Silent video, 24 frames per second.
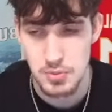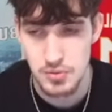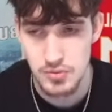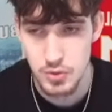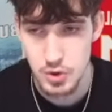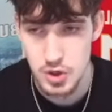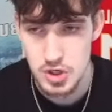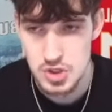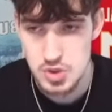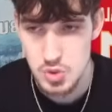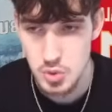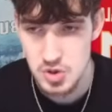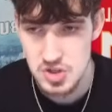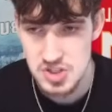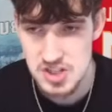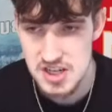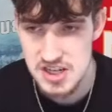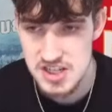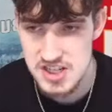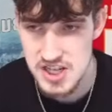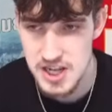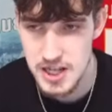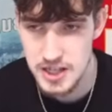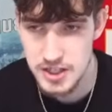before he tore his
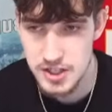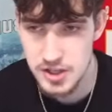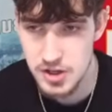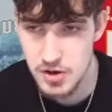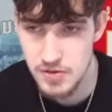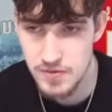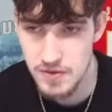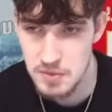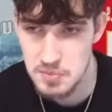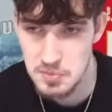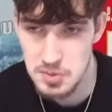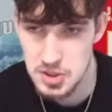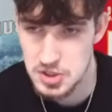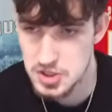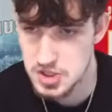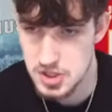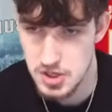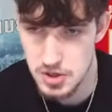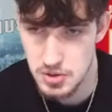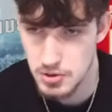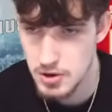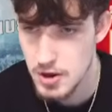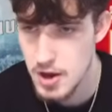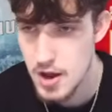ACL in November.
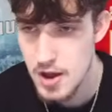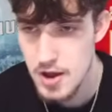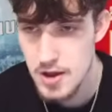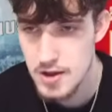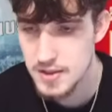So